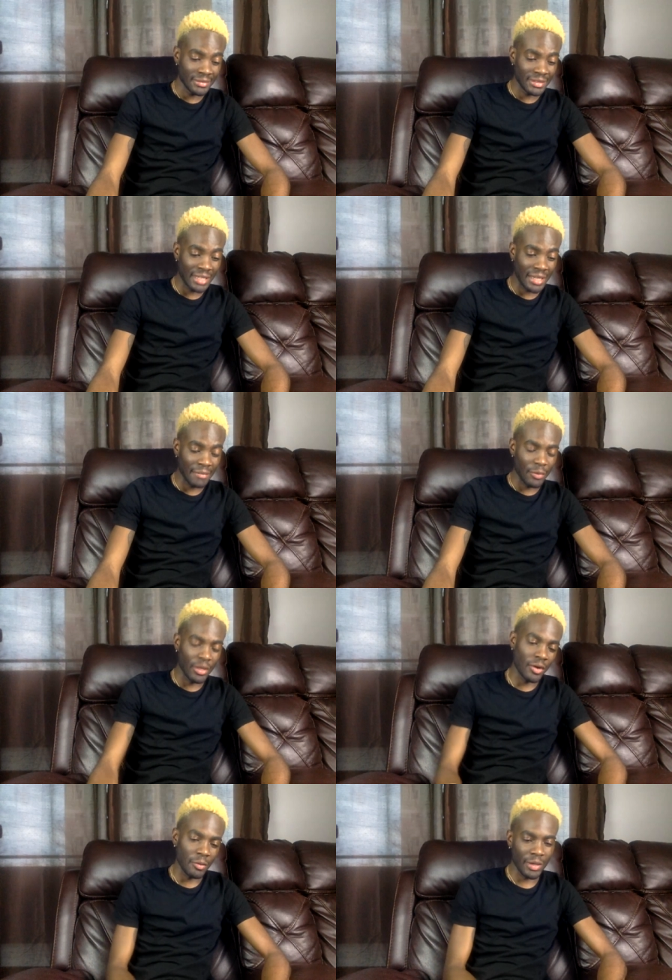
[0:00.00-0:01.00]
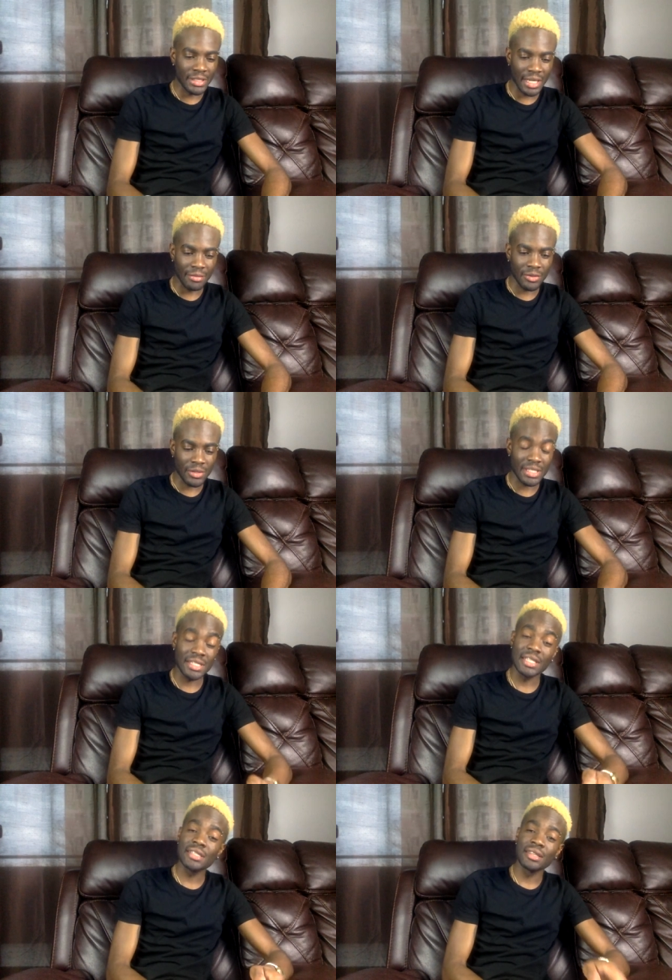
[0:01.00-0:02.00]
Like I wake up what time now? It's
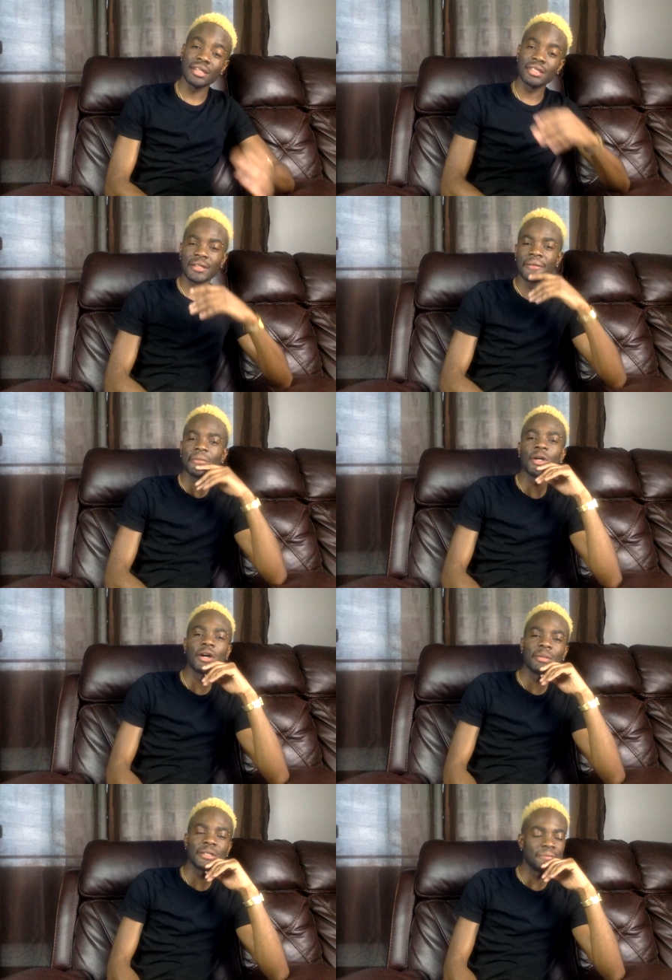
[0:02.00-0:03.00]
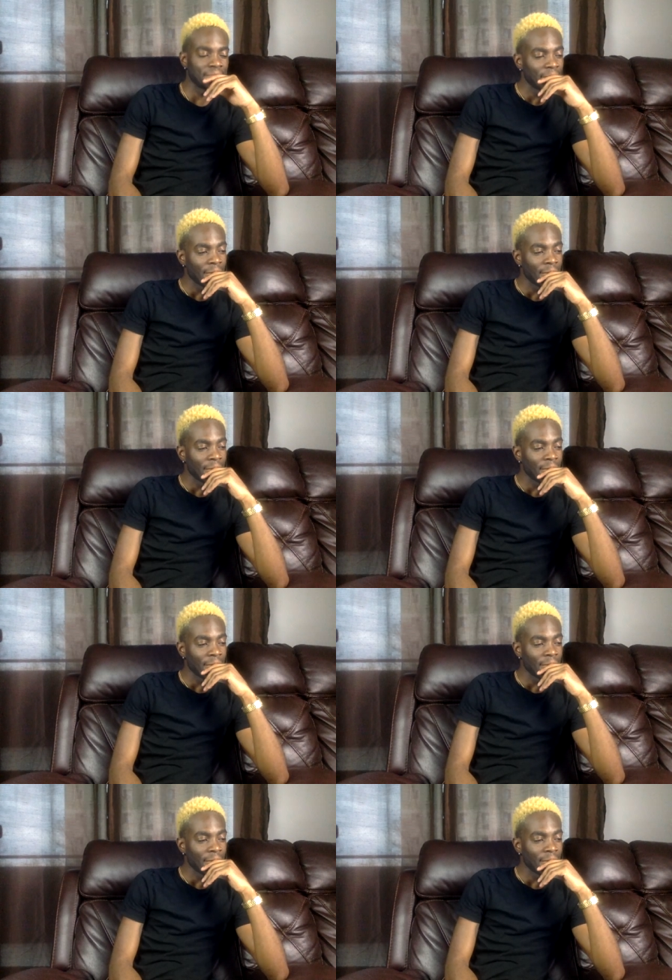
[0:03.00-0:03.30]
6:30. No man.